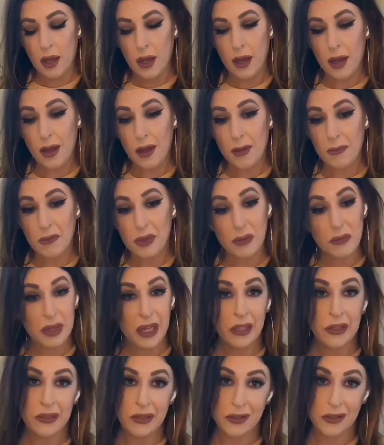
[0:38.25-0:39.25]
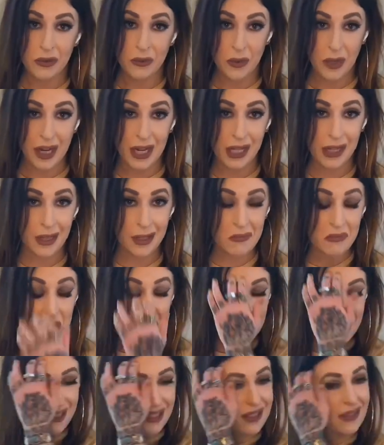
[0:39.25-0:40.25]
The pictures were anything
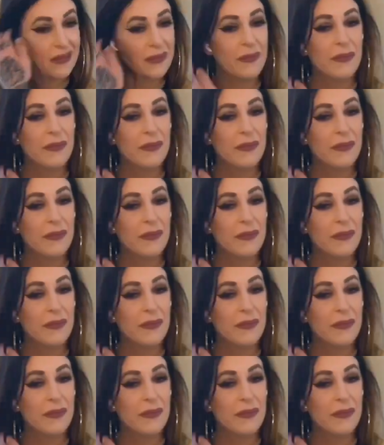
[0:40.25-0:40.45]
but.